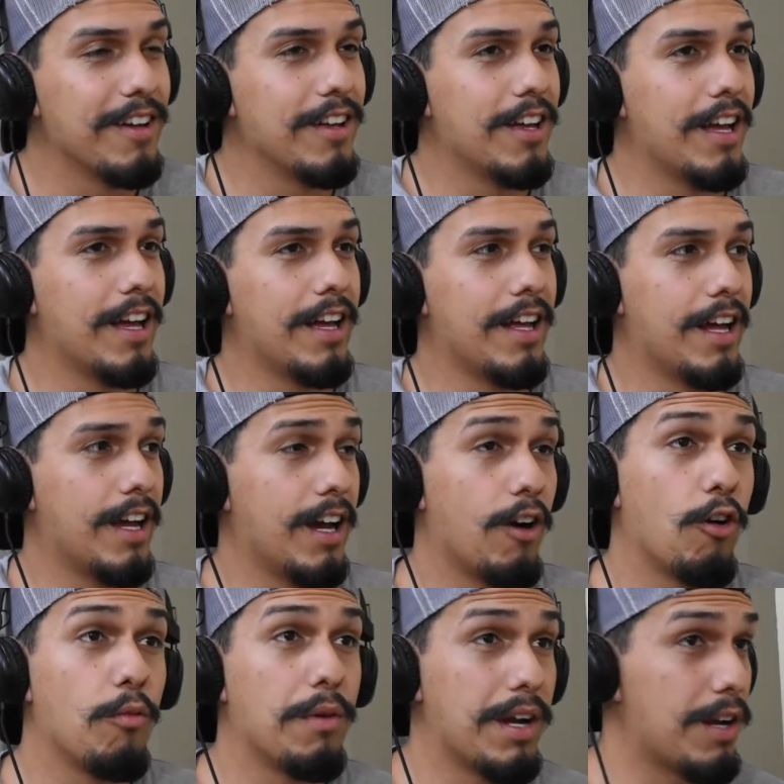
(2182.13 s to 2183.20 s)
And I
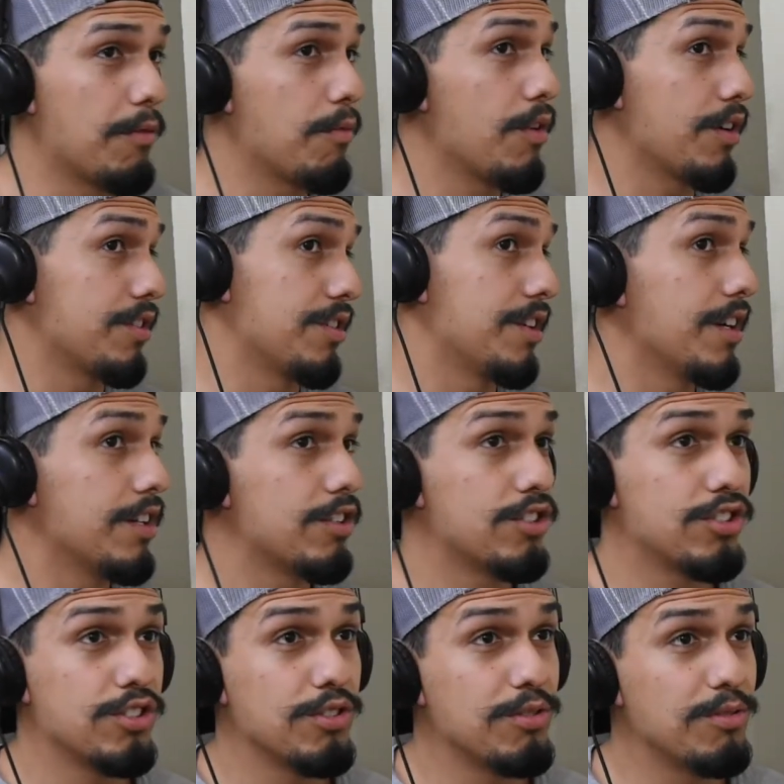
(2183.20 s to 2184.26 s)
hope we can work together
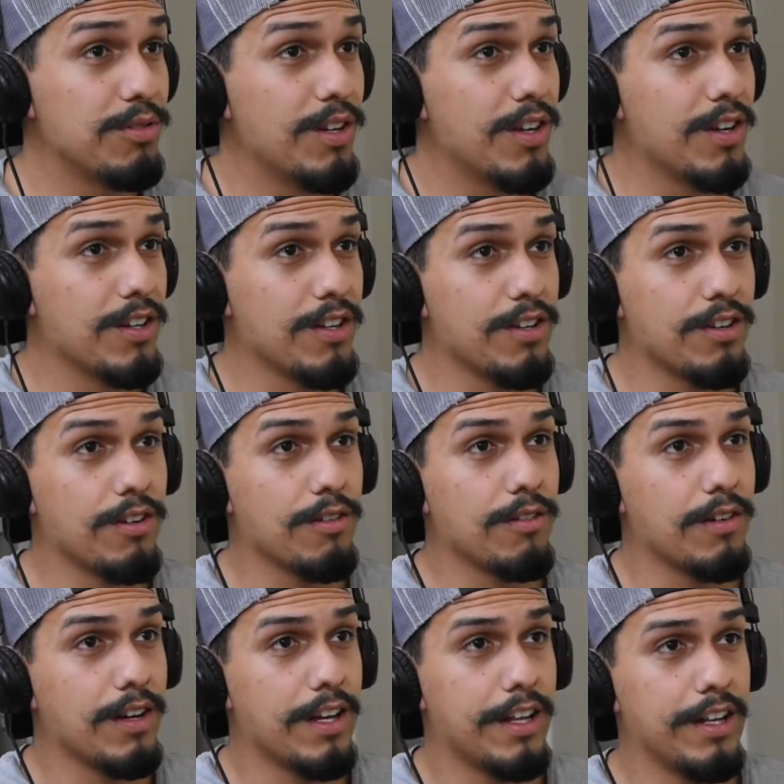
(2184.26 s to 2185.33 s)
soon,
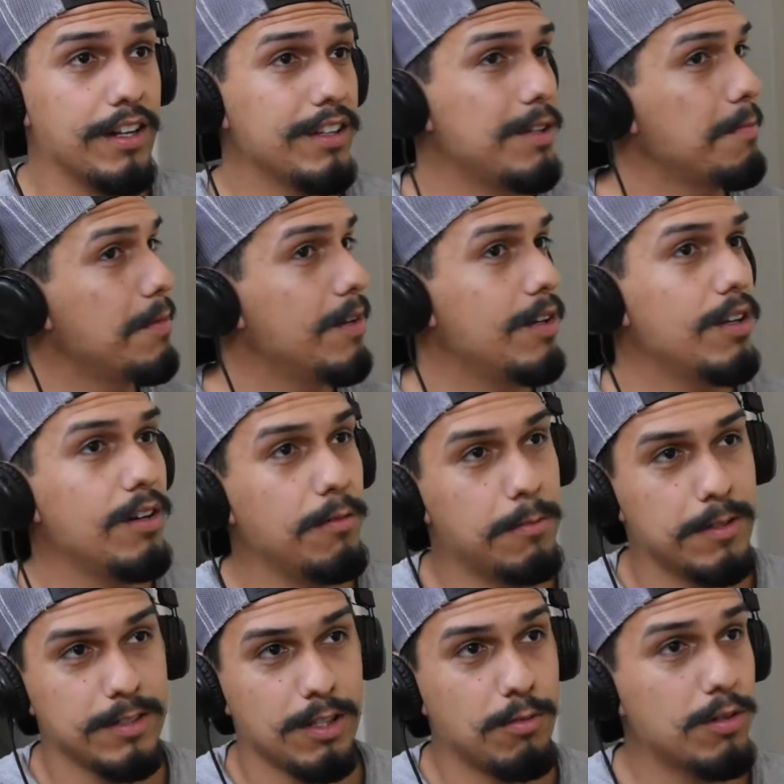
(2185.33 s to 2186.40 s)
and nothing but love,
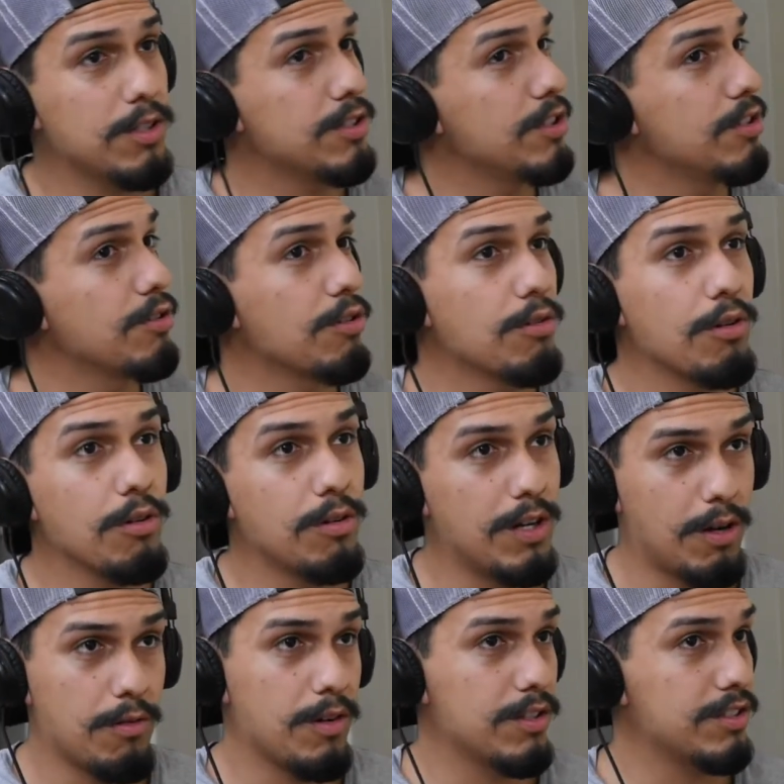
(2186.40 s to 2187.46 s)
because I want to see you grow and
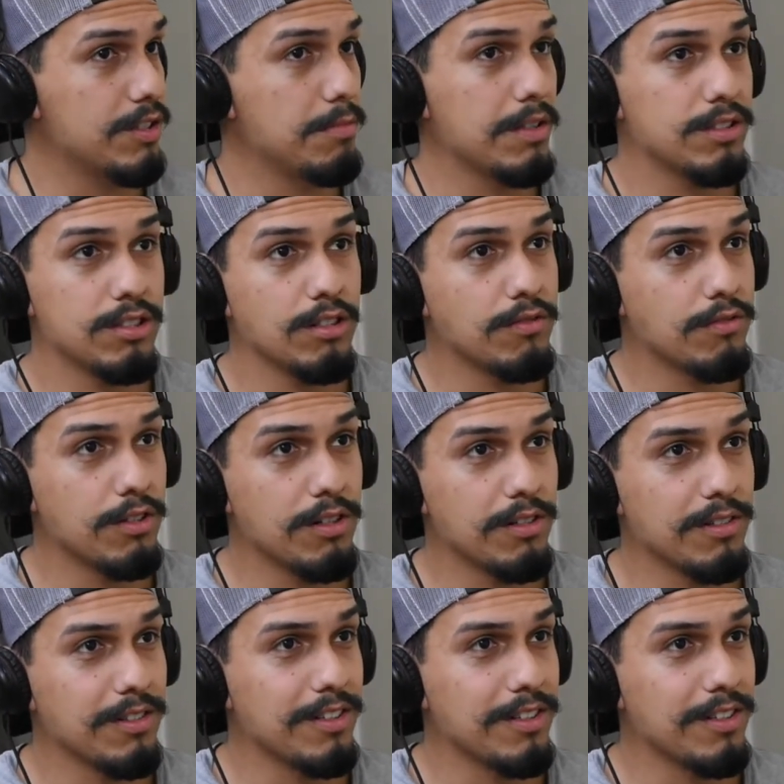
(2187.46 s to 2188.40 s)
I want to see myself grow.